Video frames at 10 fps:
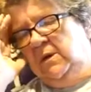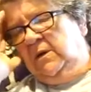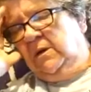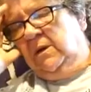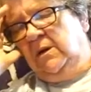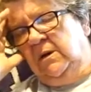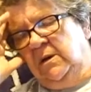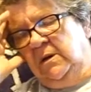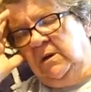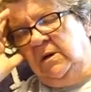
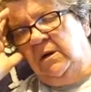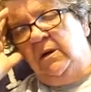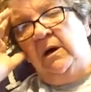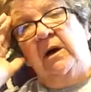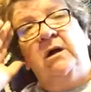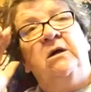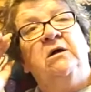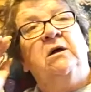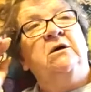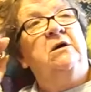
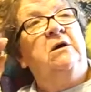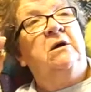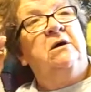[no speech]